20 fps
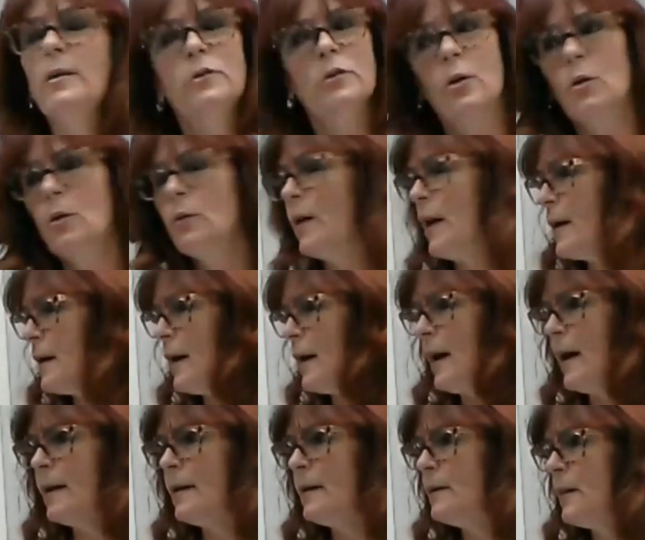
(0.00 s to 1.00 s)
I told that
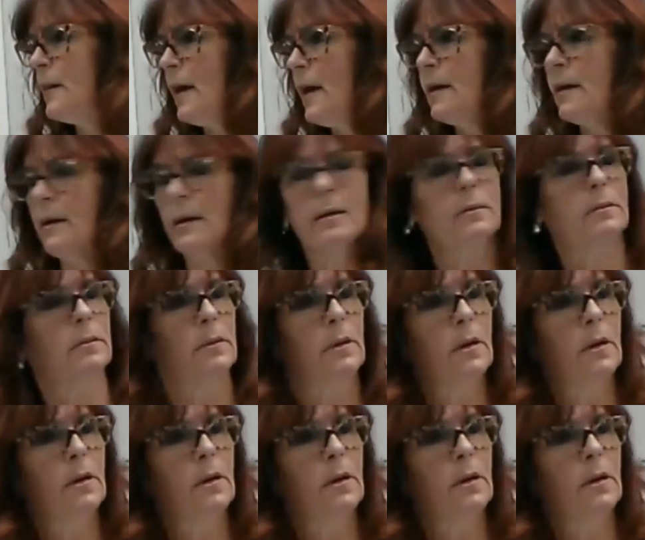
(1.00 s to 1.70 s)
guy I didn't like it